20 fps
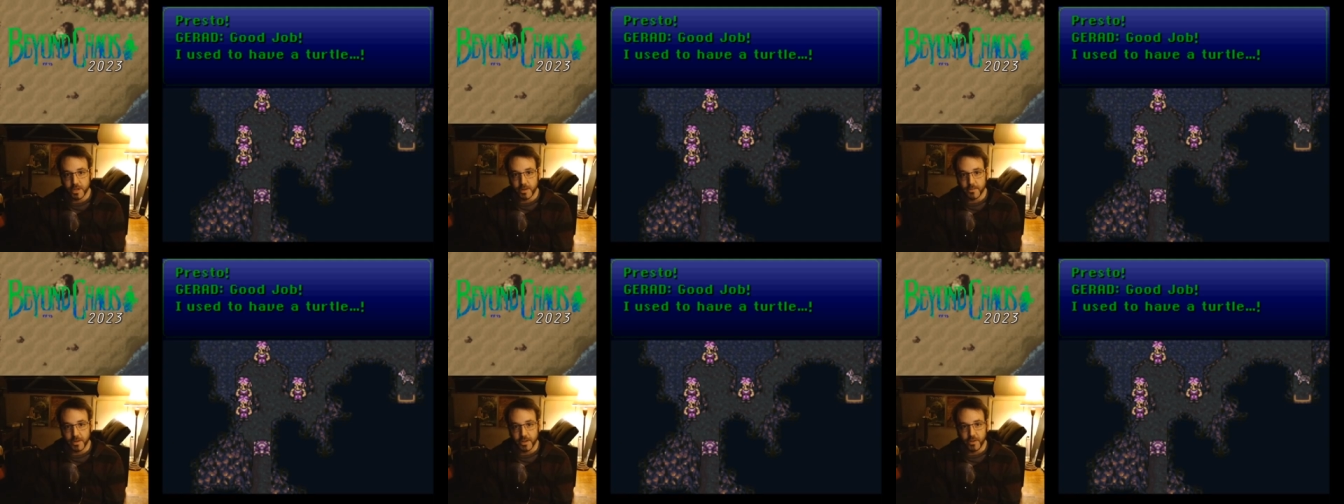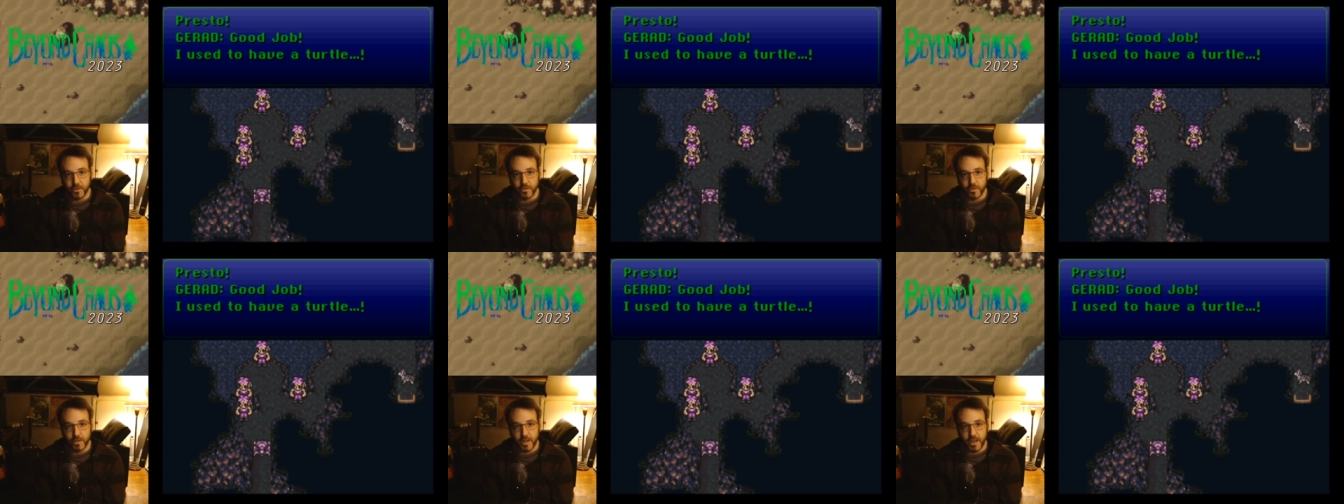God, I
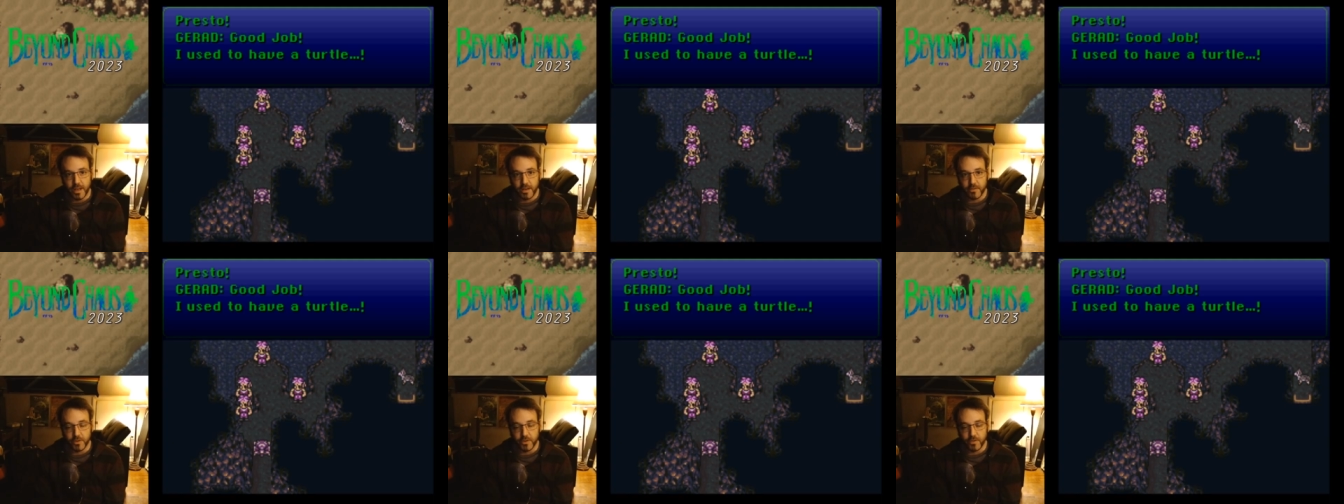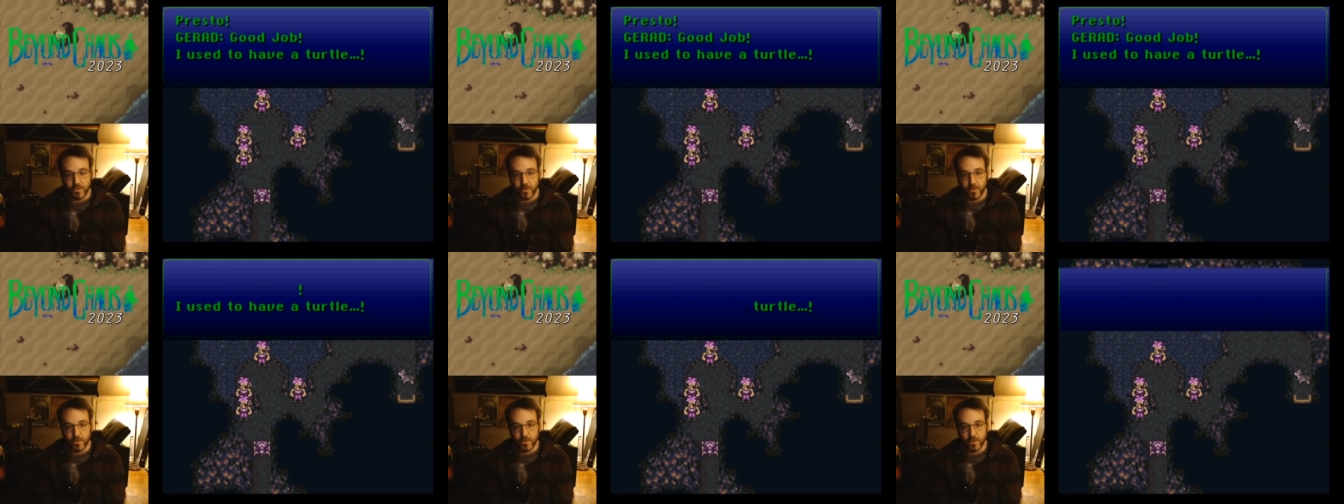used to have a
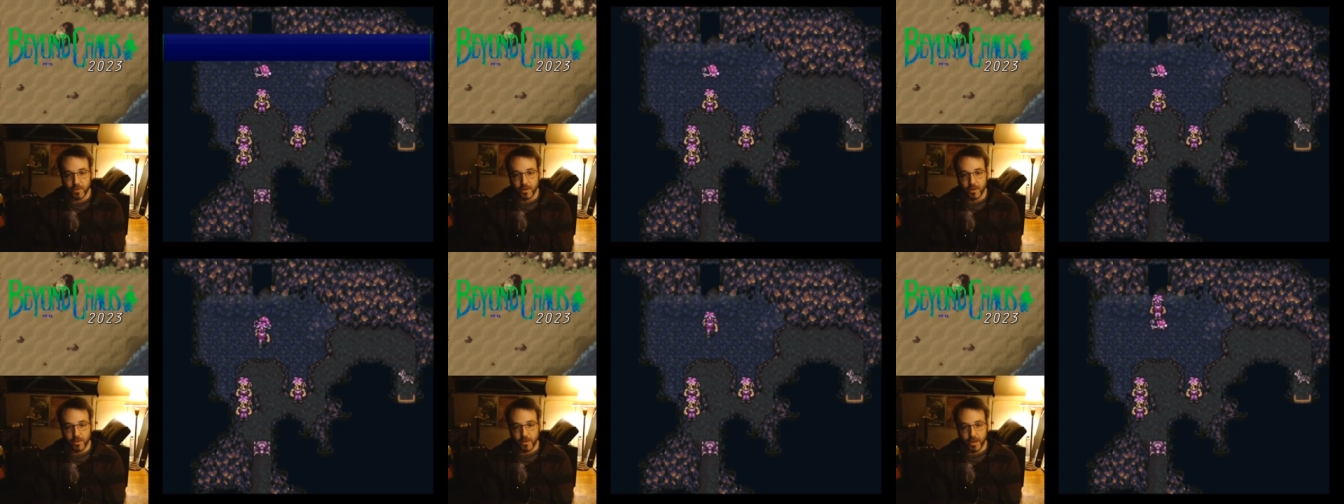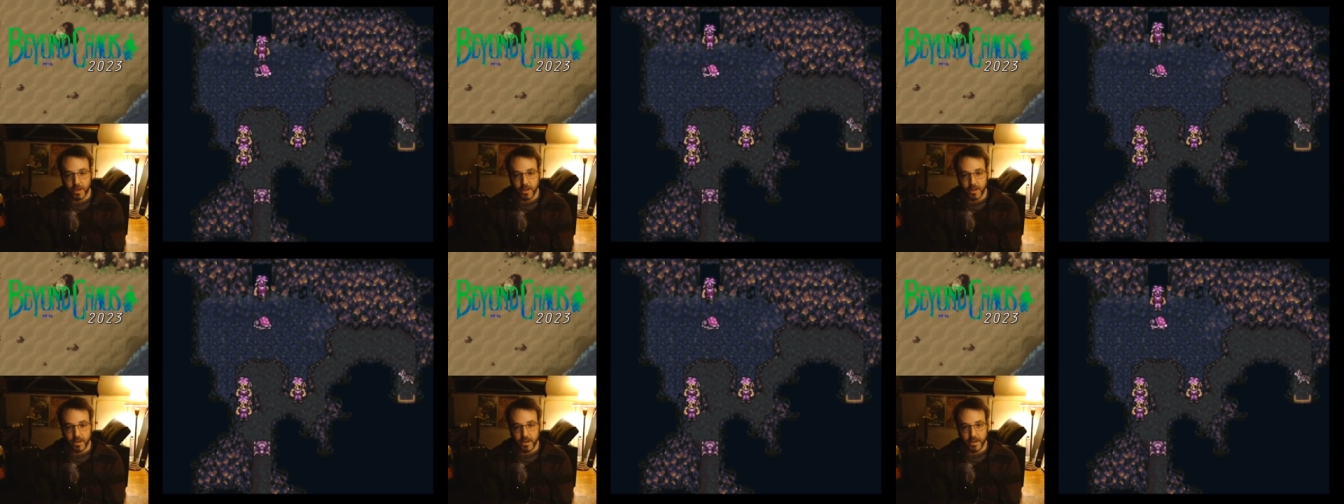turtle.
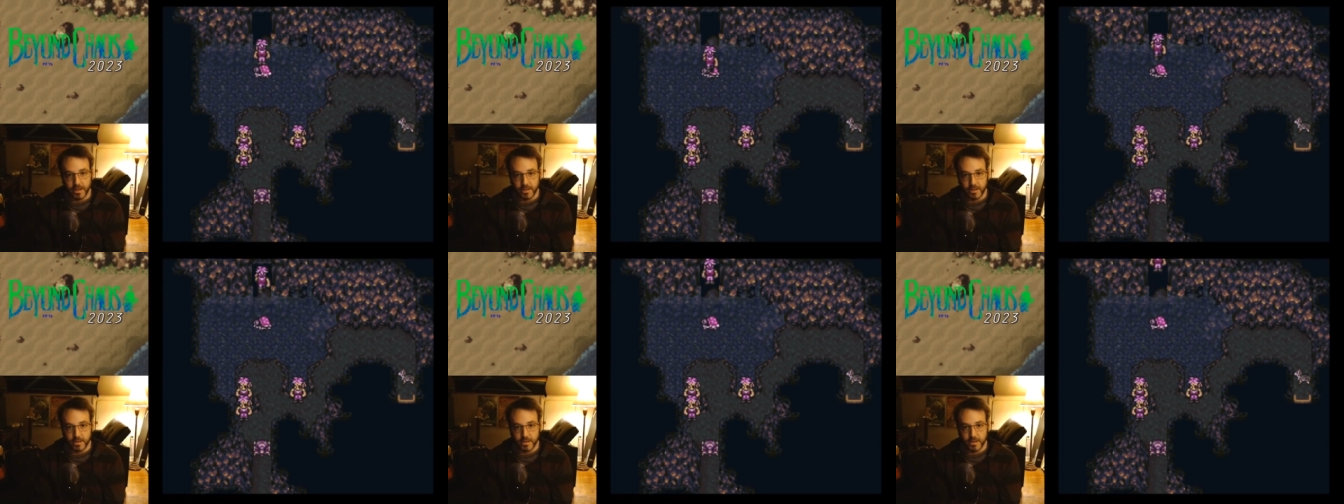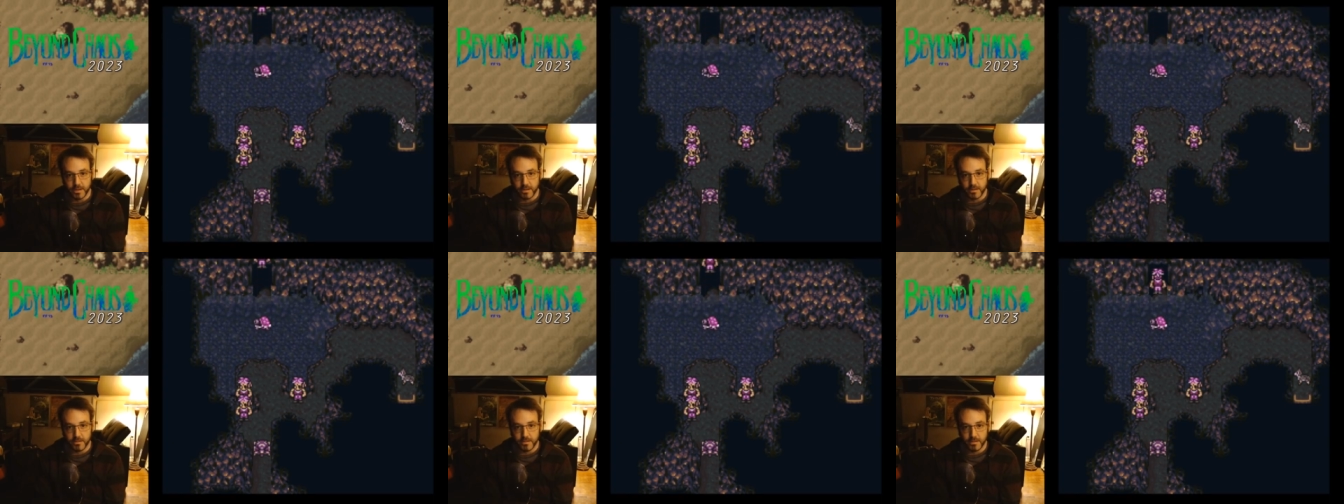Okay,
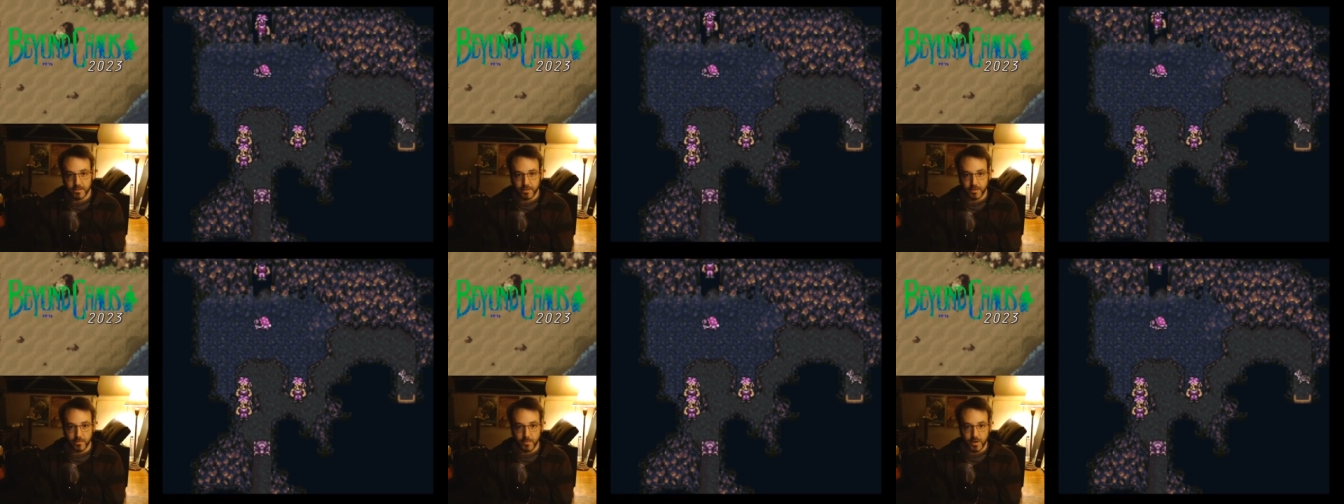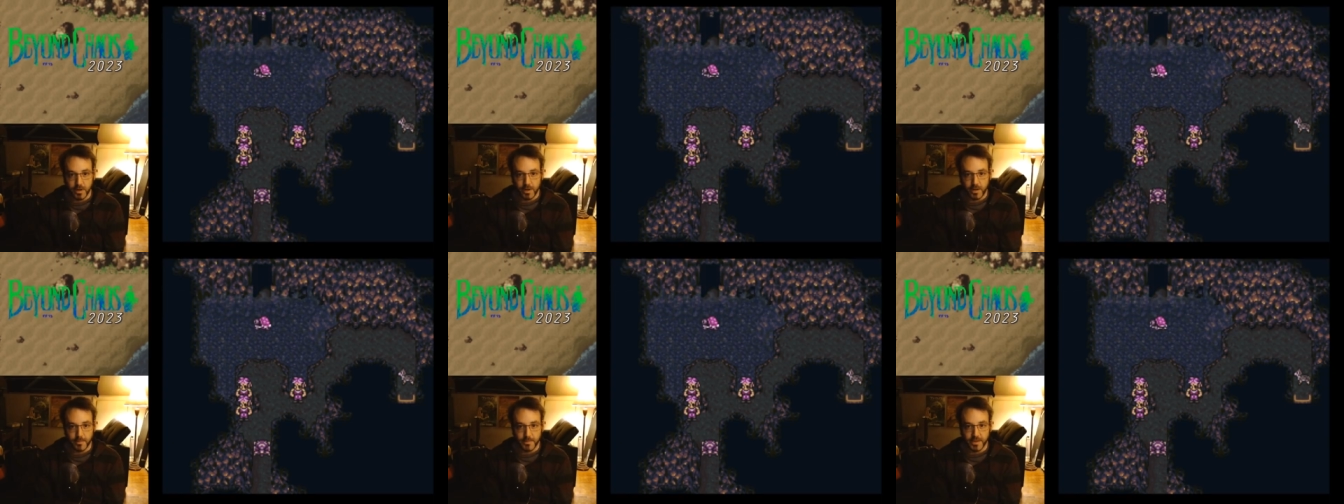Antlion, you
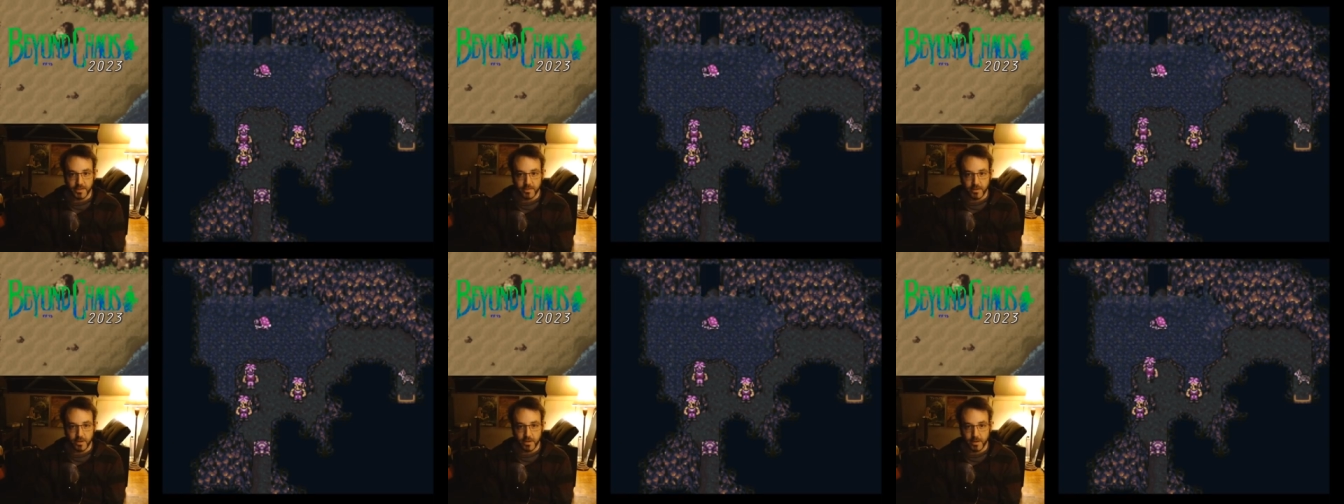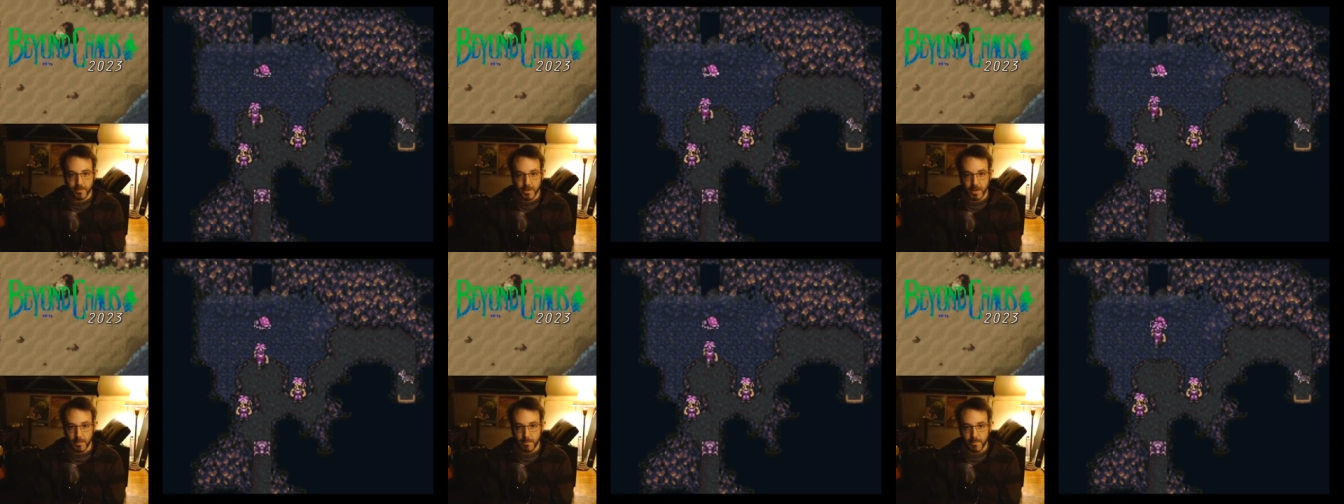better not be
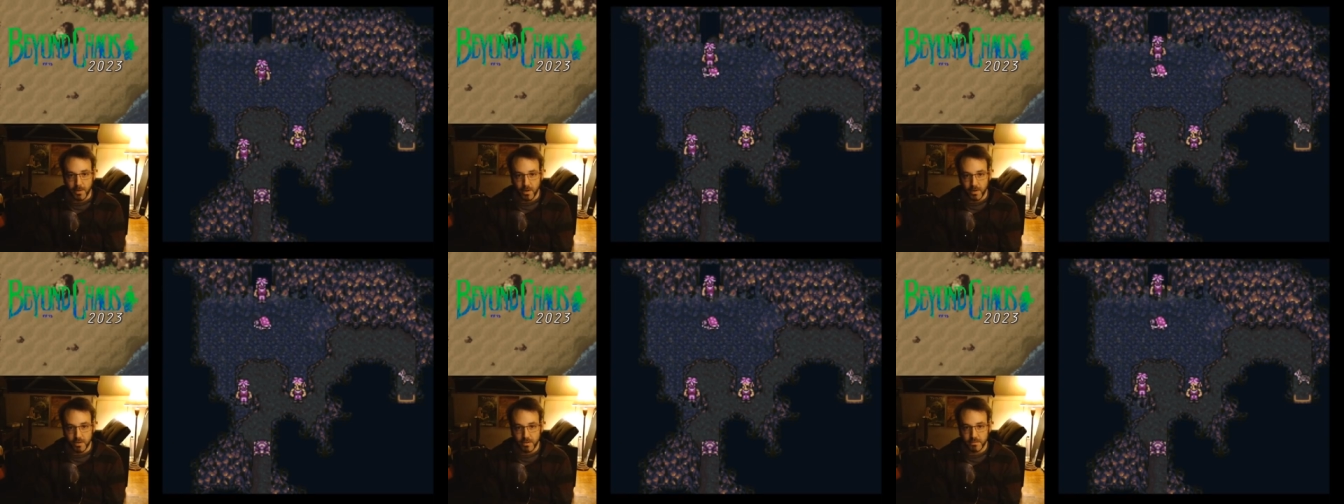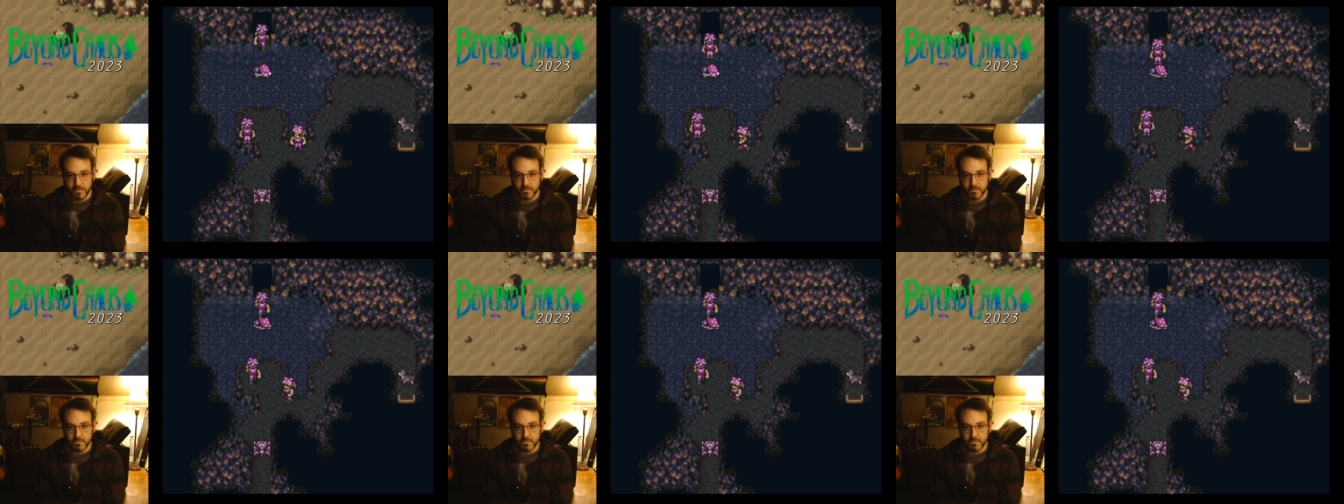talking about Bert.